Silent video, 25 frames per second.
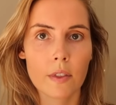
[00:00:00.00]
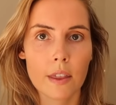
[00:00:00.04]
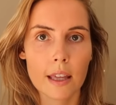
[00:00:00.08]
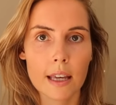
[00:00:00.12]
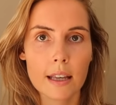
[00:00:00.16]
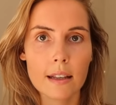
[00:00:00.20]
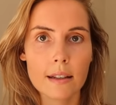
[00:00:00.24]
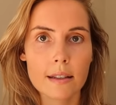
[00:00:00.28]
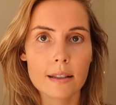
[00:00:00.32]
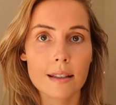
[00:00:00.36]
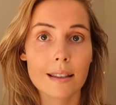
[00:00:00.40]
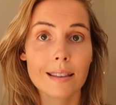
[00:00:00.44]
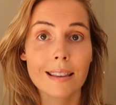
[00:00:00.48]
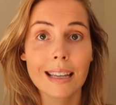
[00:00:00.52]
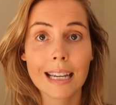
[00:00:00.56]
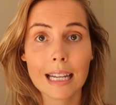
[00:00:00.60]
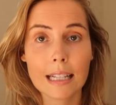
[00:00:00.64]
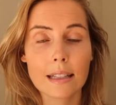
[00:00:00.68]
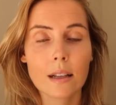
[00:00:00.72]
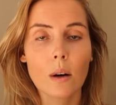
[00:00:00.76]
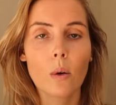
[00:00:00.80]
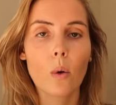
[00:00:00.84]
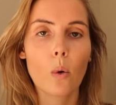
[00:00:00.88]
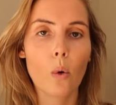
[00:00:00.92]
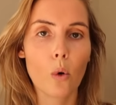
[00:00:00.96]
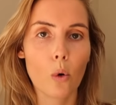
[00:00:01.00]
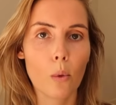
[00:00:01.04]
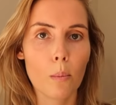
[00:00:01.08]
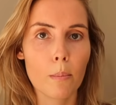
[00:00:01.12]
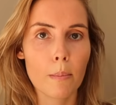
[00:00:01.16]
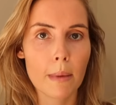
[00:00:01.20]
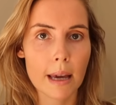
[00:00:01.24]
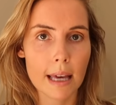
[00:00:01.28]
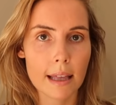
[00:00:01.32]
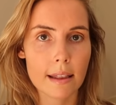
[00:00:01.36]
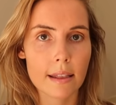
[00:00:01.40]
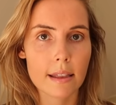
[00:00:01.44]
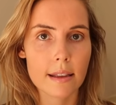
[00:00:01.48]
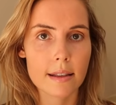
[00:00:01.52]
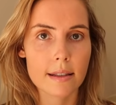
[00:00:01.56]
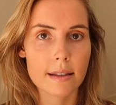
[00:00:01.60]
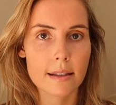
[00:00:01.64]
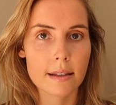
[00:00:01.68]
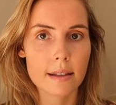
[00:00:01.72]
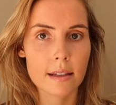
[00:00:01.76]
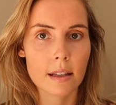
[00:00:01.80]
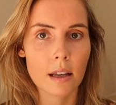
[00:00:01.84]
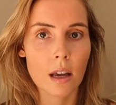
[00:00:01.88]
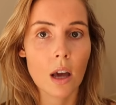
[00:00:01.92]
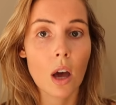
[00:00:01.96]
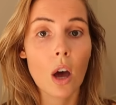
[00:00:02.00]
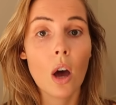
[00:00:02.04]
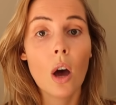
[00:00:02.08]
this these are all myths